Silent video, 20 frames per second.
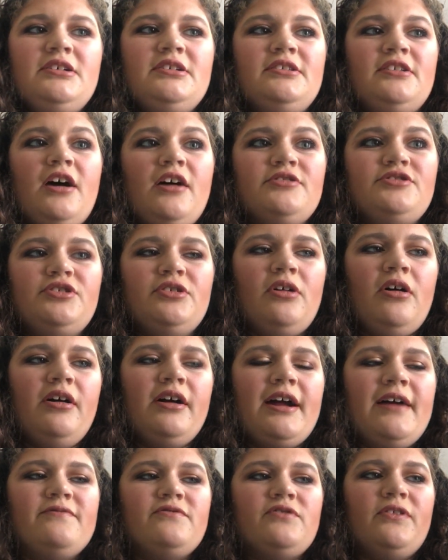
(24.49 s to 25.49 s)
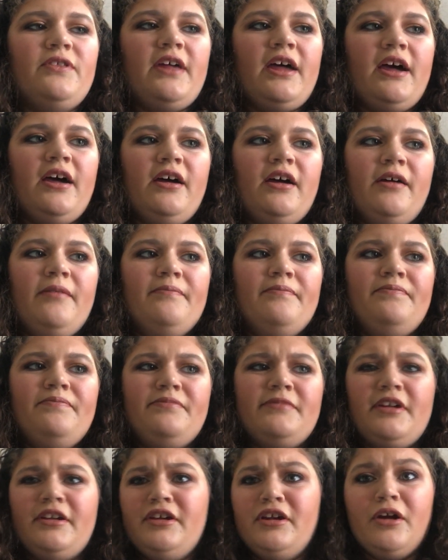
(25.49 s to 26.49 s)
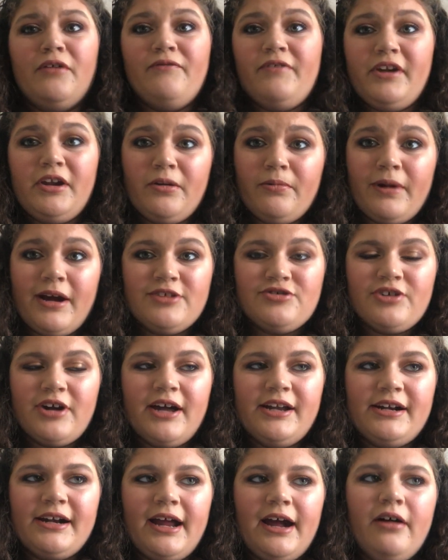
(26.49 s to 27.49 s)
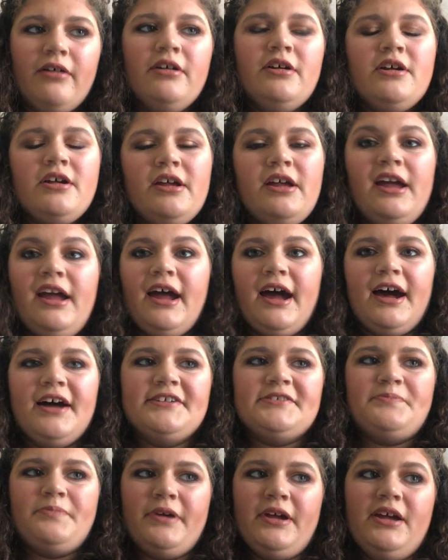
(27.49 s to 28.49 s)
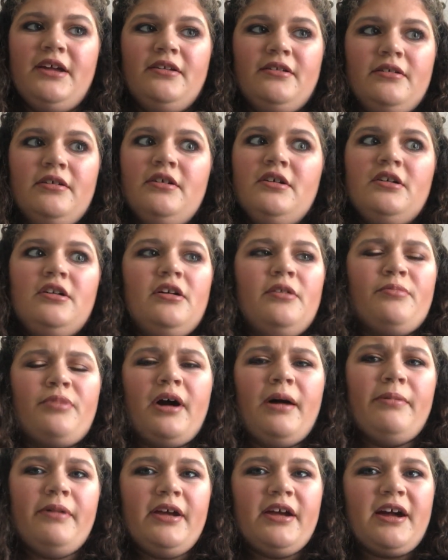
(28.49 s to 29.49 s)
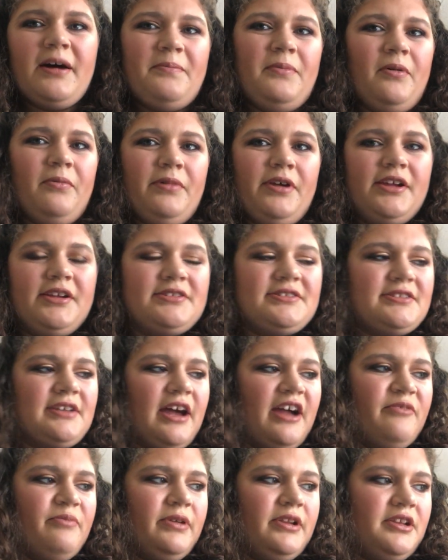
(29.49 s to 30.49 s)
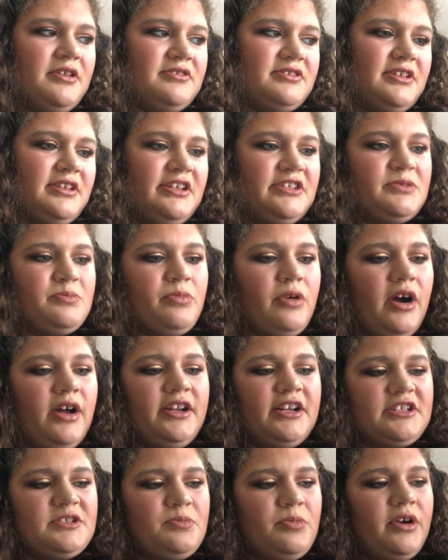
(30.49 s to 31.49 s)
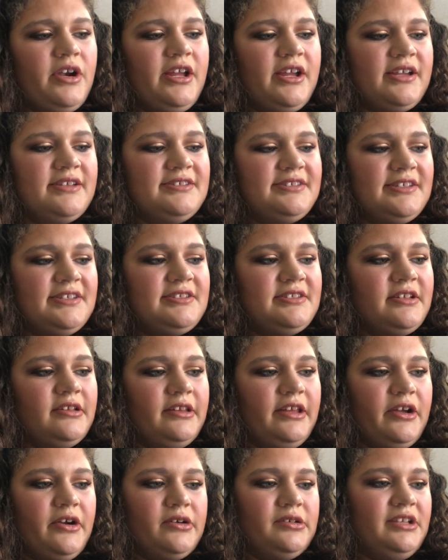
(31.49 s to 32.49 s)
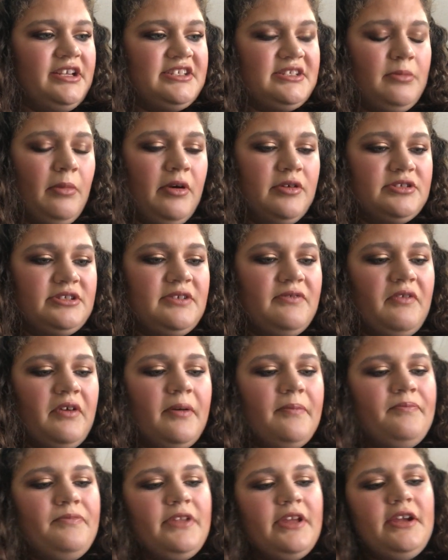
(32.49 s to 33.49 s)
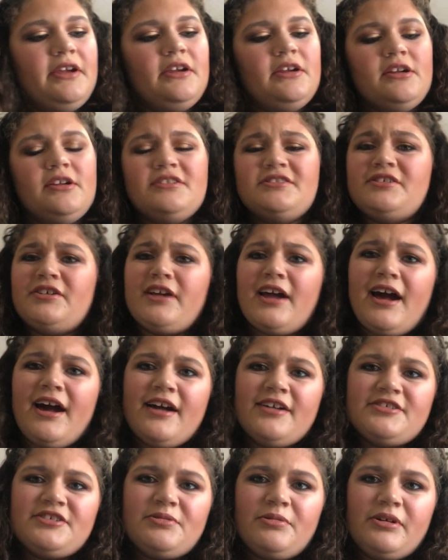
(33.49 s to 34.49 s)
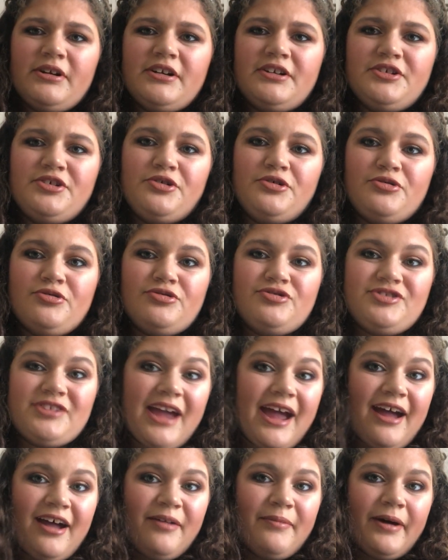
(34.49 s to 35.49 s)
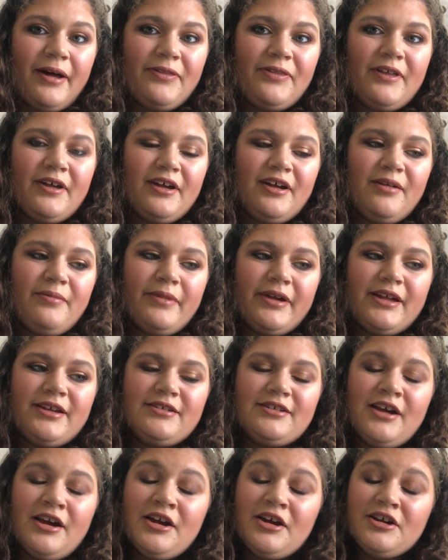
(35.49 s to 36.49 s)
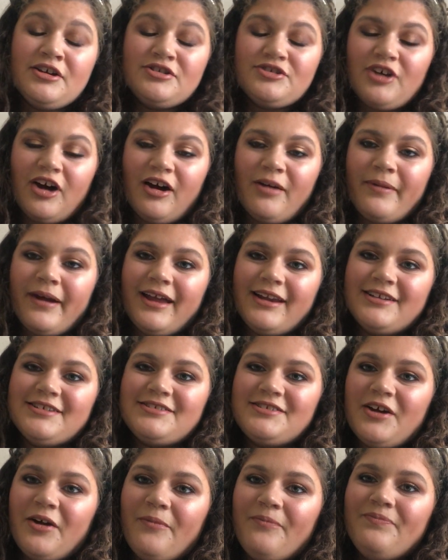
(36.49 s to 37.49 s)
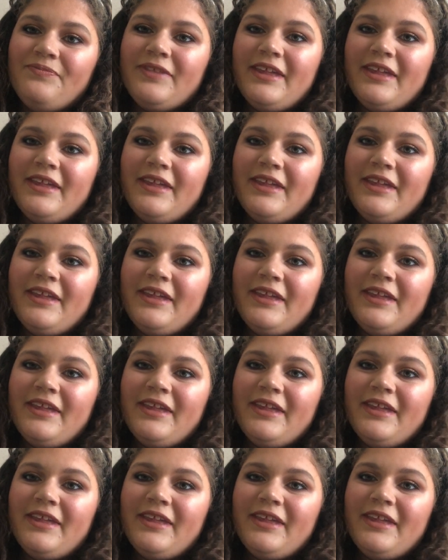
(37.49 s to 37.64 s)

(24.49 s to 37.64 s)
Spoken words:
not too long after the video where I tried it out, it has been probably a couple weeks. I've been using these products pretty consistently, or at least most of them. So yeah, I just wanted to chat about them and talk about it. So